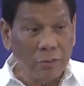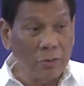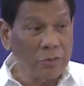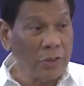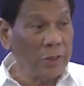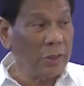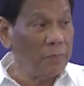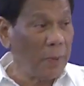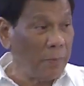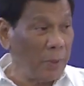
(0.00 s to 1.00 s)
to say it
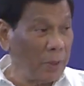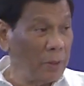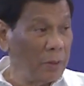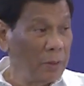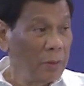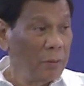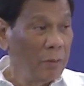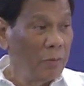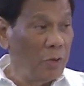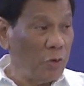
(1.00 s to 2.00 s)
in public,
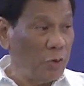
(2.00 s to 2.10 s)
when you